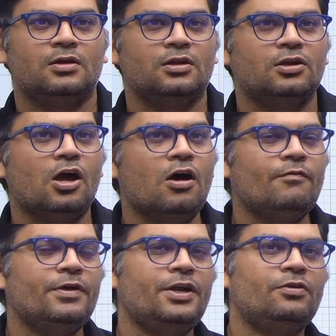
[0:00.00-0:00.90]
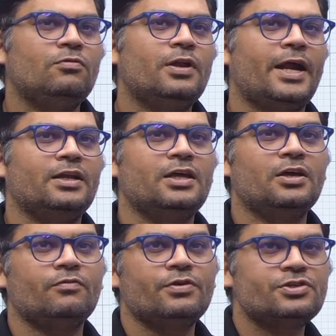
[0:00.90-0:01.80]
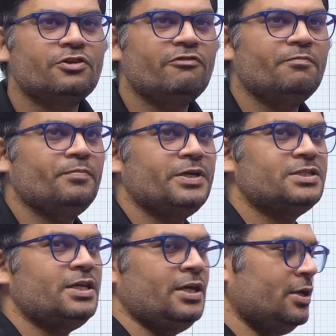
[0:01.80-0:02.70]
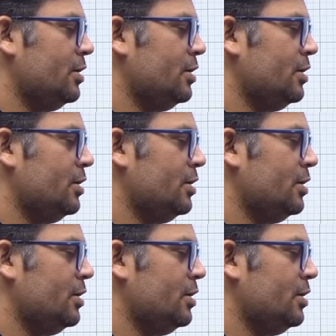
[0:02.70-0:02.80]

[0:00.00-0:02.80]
Now we need to write the equation of BC.